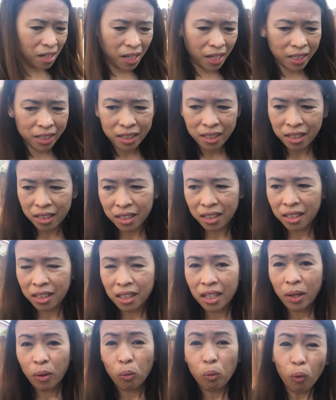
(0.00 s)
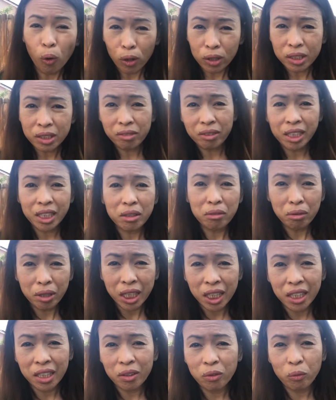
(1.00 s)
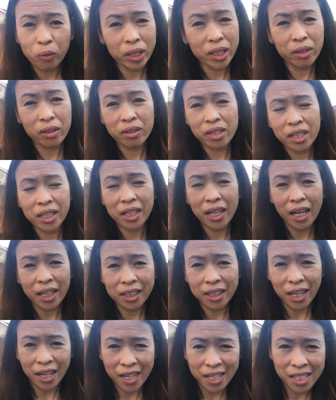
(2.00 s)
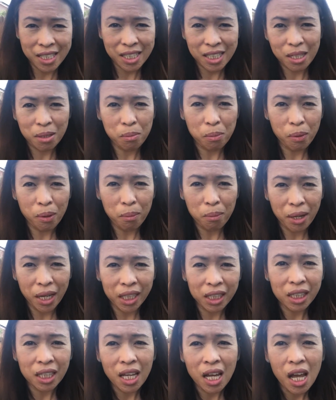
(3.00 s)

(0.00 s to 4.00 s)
like watering green. We didn't get anything from it.